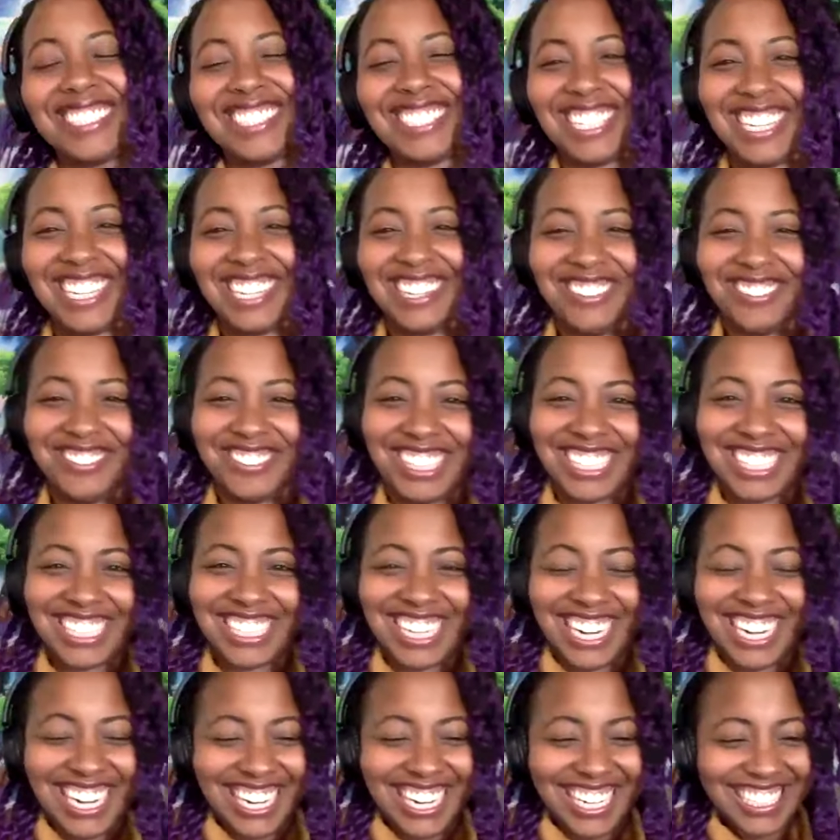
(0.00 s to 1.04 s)
Christine. Oh my
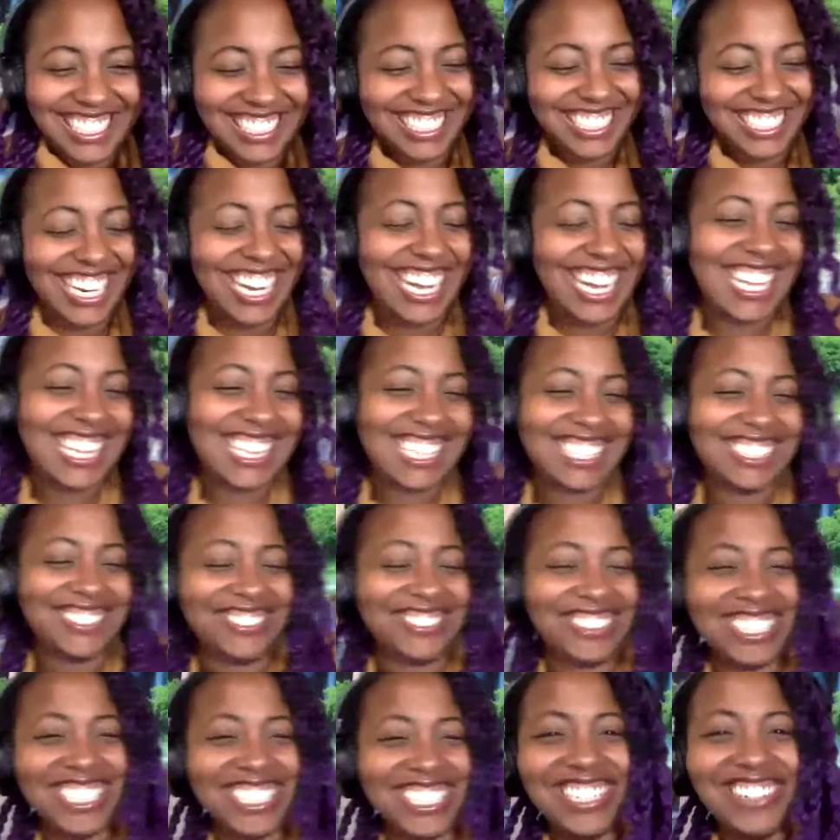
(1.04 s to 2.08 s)
gosh, I
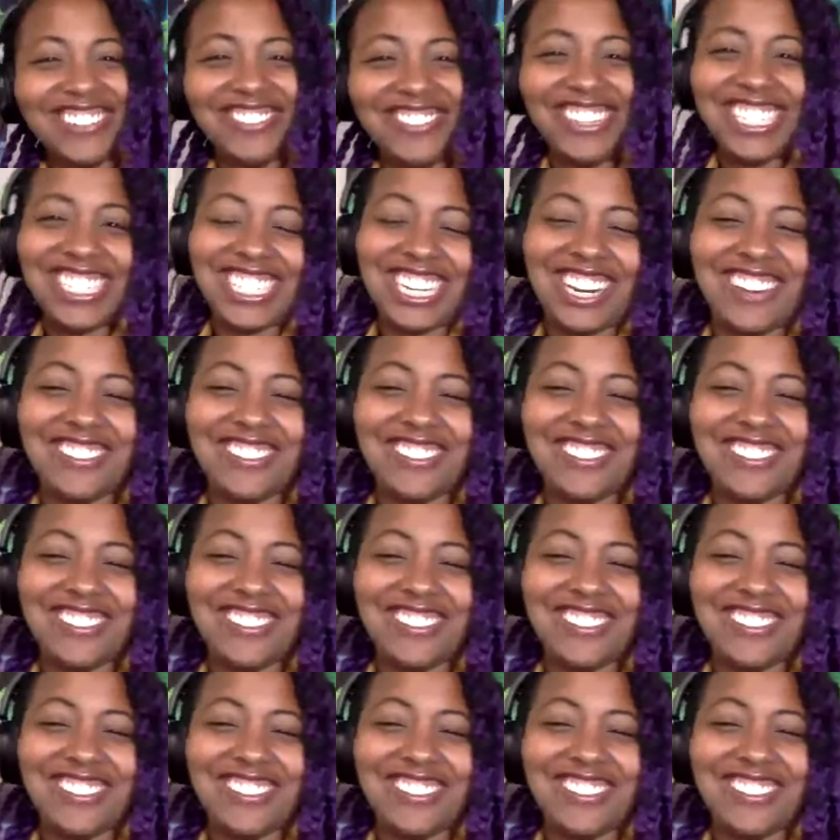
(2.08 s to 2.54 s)
love it so much.